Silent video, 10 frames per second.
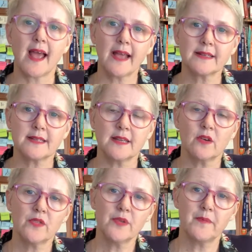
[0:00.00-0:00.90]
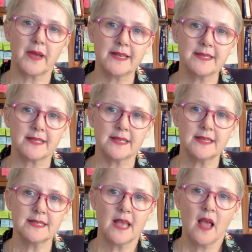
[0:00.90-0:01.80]
acting on the
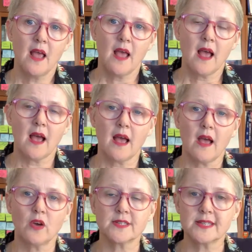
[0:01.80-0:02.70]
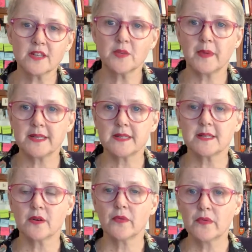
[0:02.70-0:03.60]
basis, on such a basis
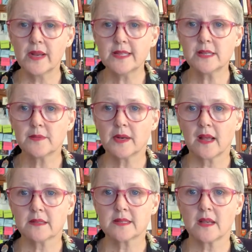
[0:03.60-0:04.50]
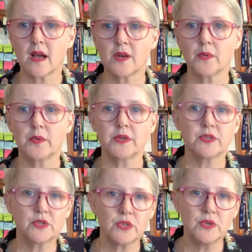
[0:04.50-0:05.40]
that a reasonable outsider would
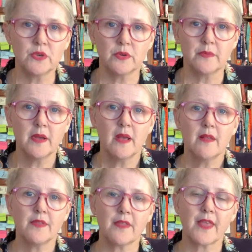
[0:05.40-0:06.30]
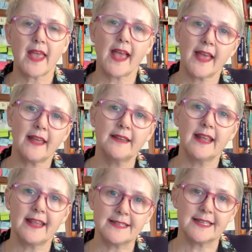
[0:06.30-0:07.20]
assume that they had
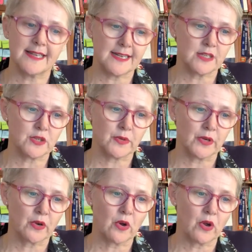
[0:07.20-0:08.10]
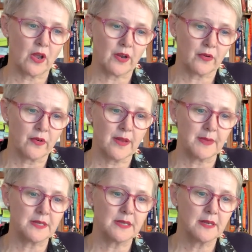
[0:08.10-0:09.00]
entered into an
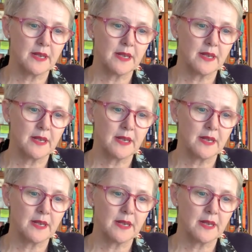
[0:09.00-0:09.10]
agreement.